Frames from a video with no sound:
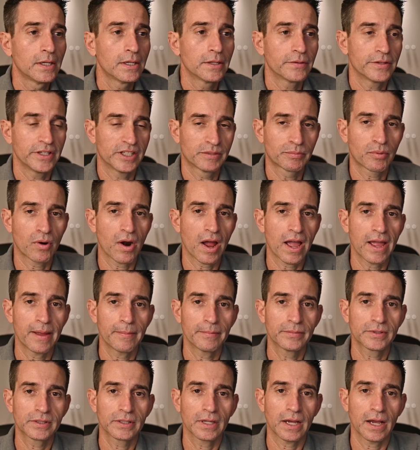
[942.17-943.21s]
These
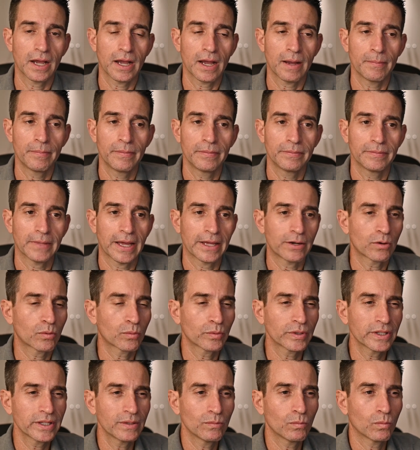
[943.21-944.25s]
primes, I don't
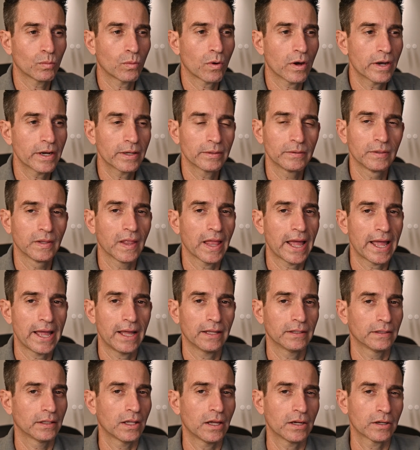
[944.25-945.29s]
really want to
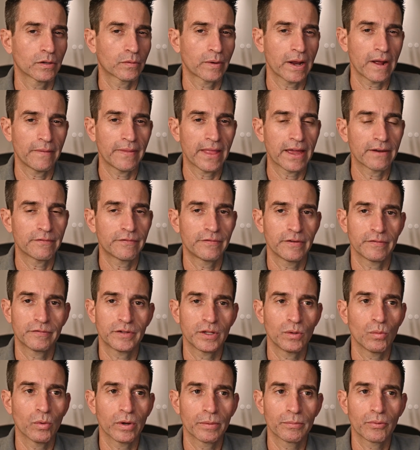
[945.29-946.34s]
lug around that
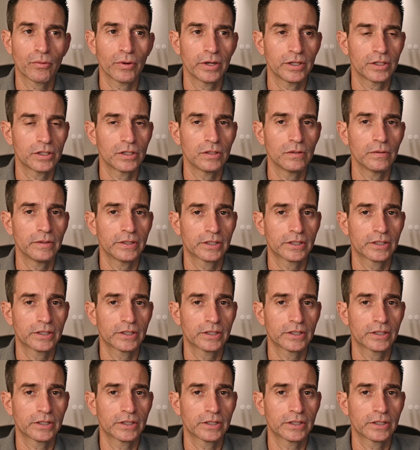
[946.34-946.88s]
51.2.